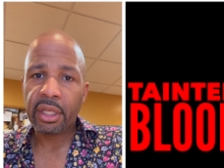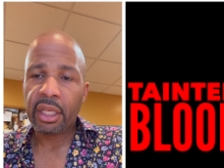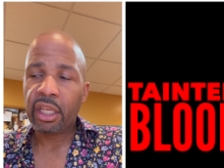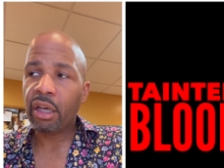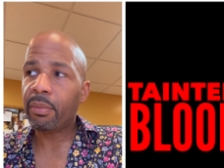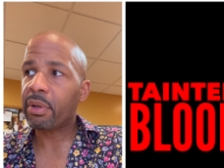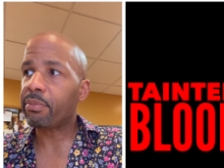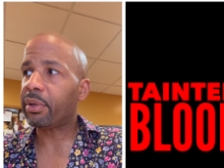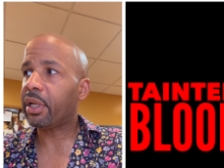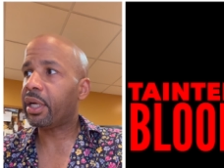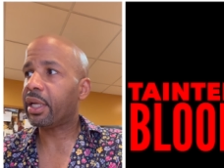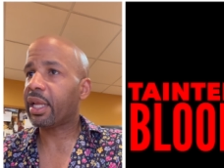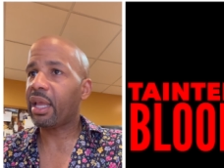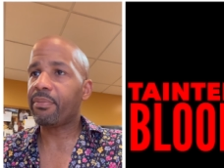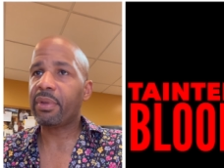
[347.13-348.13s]
Human
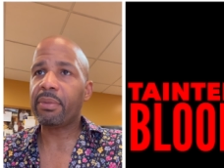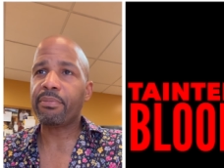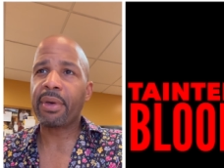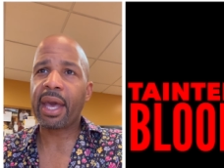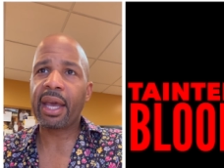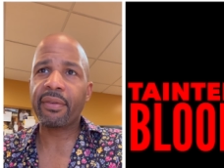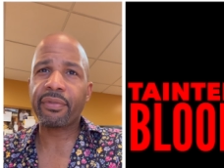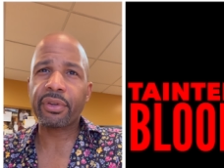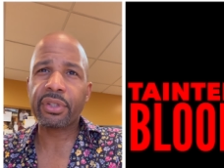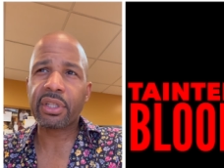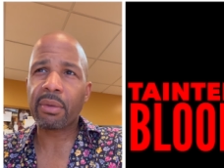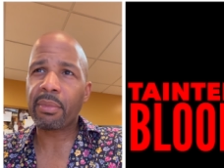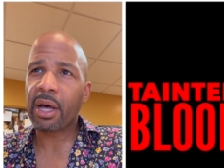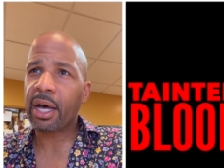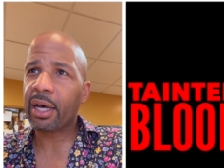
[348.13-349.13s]
blood can be banked for
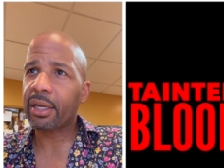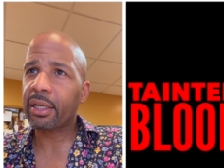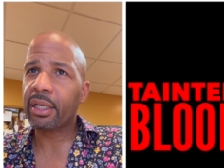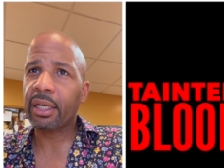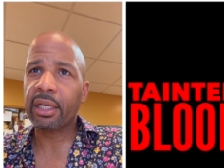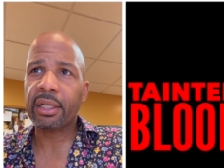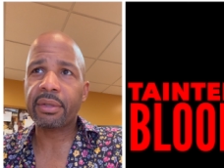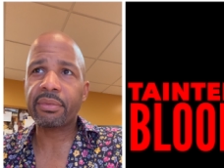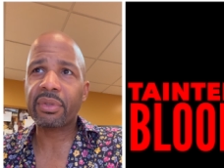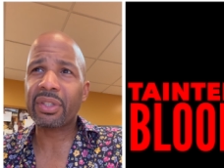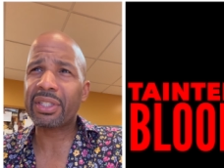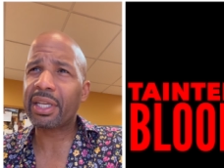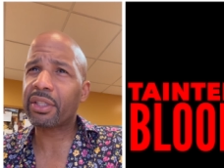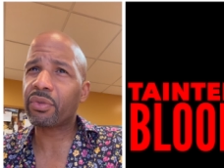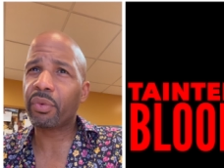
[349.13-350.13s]
some odd uh,
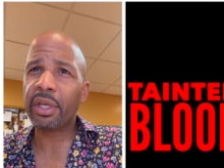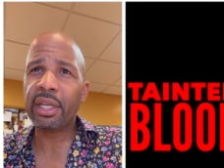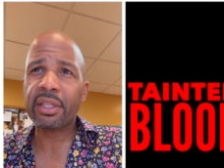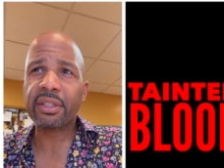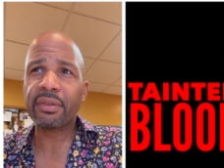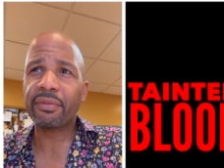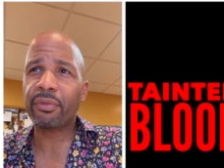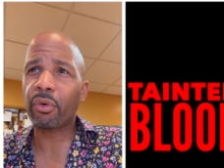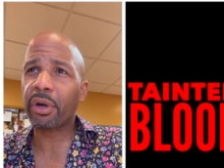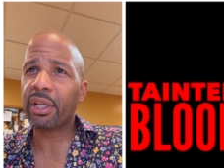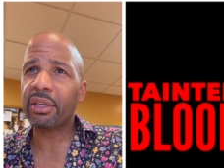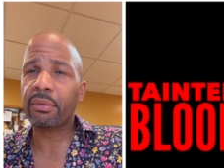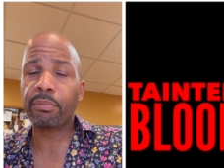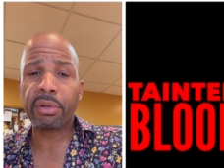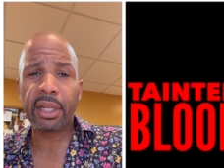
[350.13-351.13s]
six weeks,
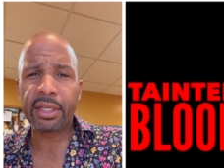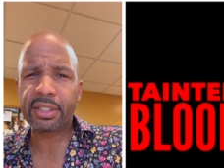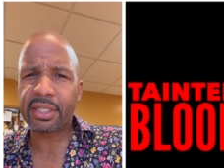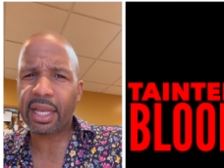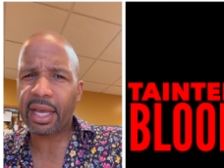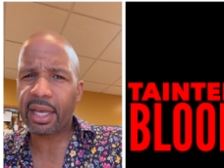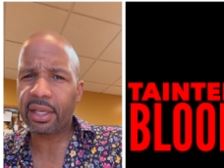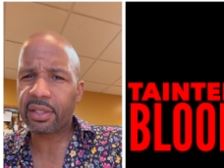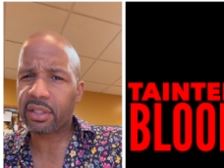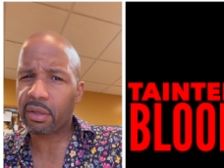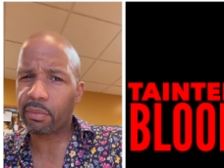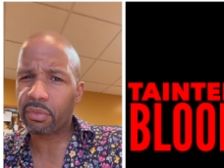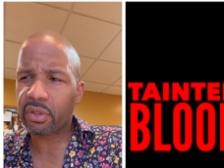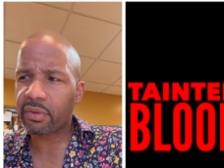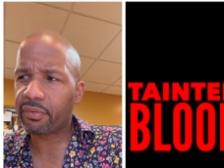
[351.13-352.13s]
40 plus days,
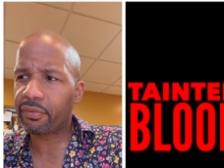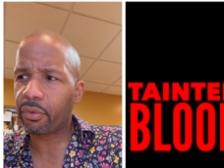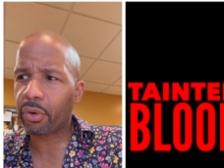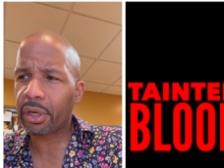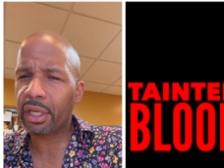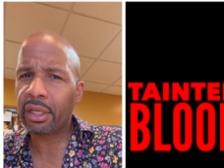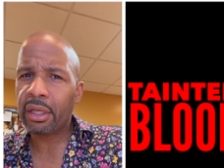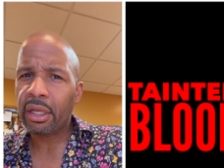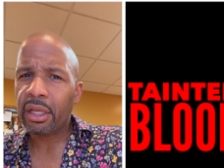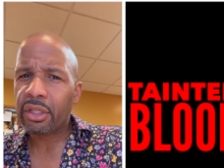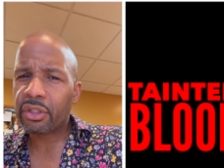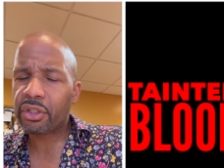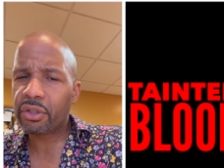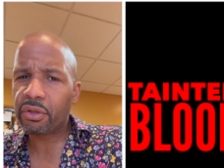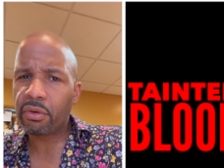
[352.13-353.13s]
some
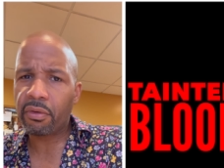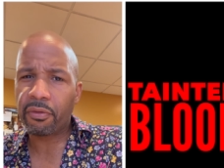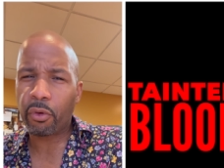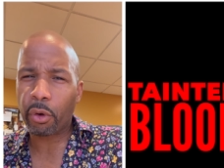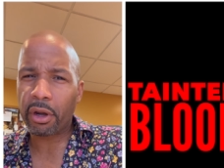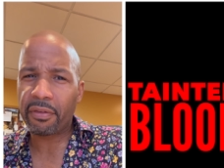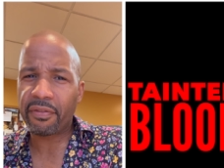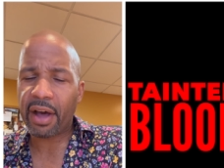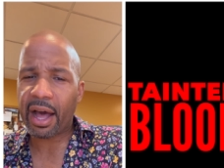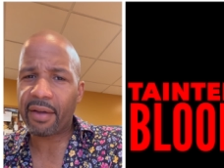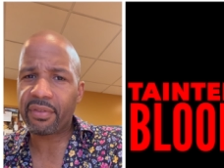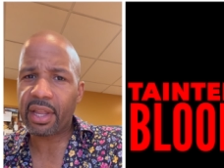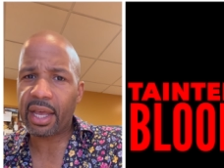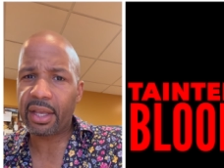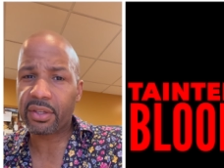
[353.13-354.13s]
42,
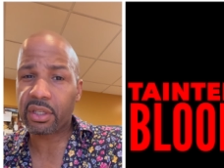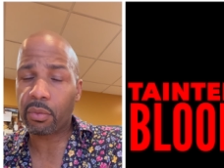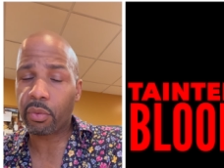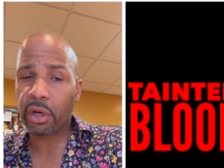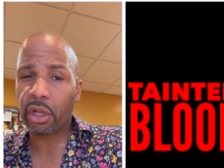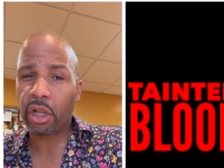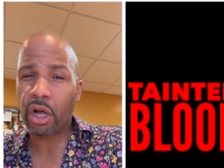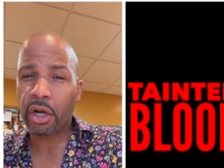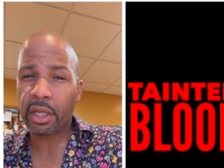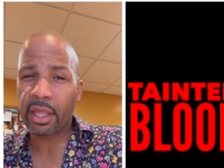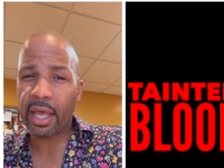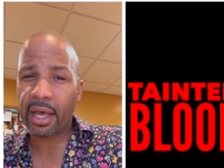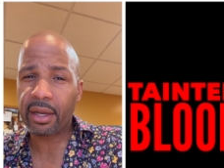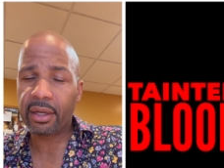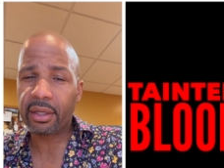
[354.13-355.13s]
45 days, somewhere along in
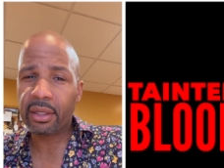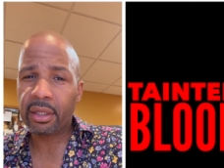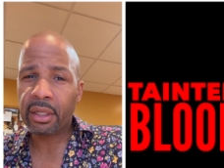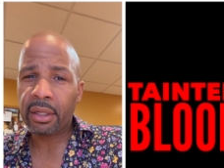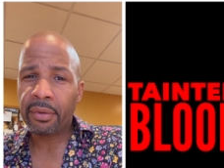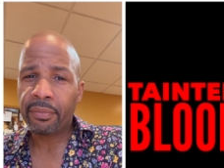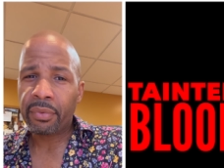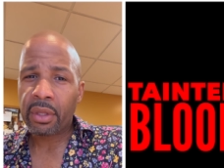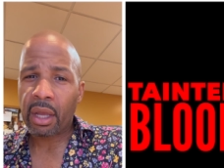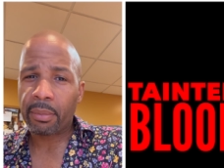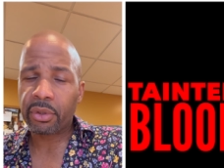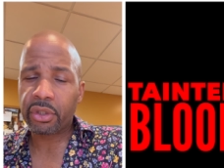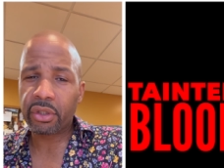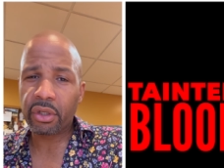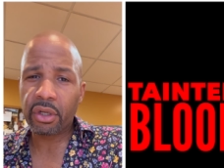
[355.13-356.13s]
that. I'm
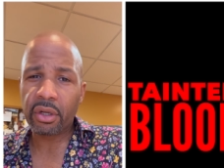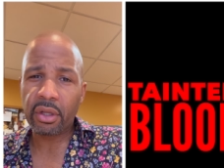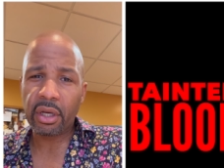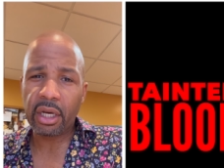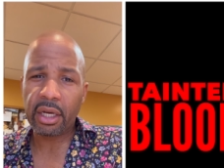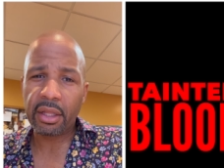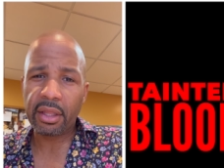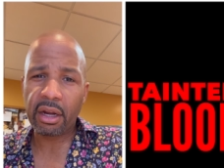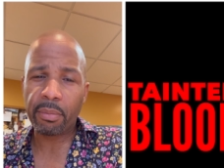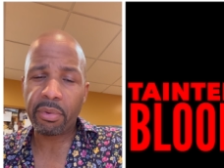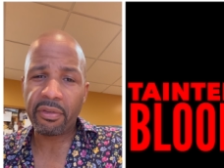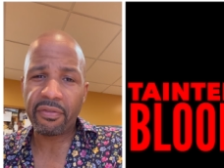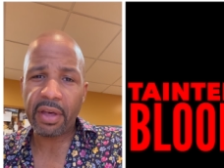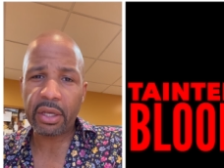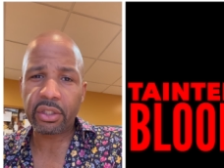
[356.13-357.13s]
sure uh, there are
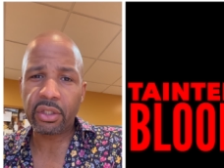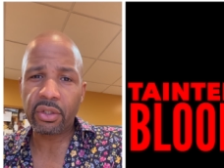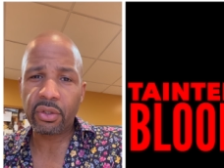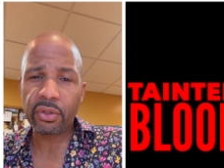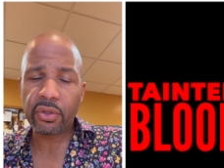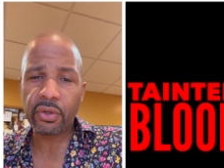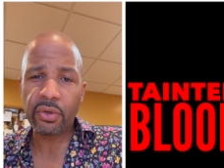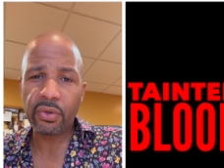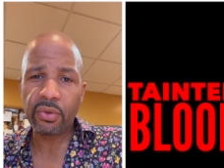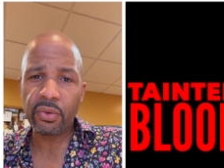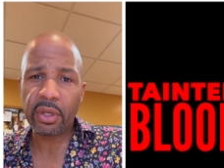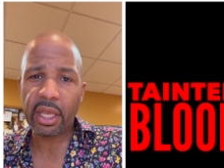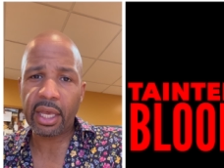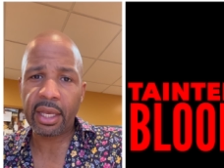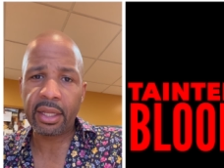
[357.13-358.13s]
professionals who
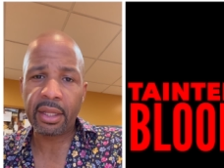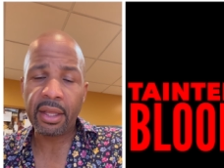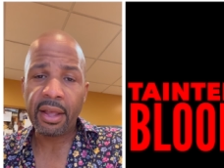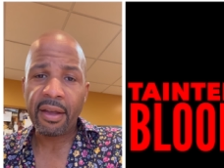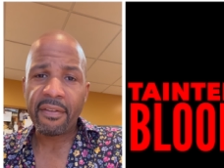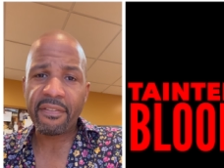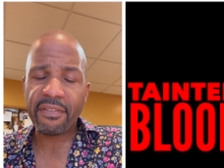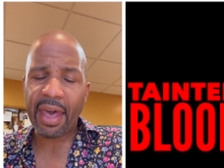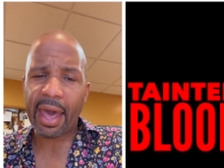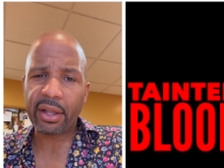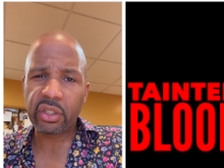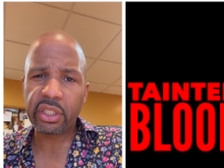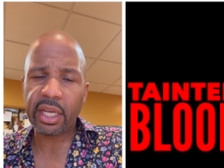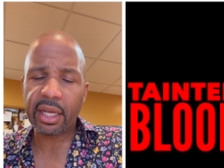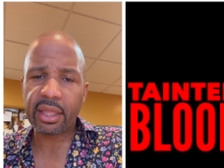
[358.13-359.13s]
can fact
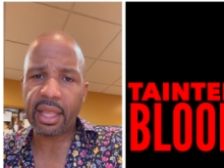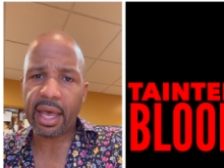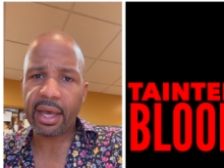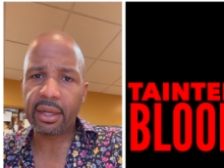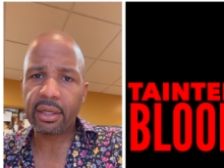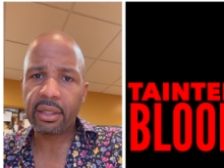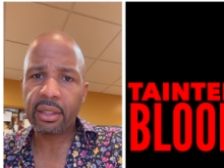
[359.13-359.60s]
check that.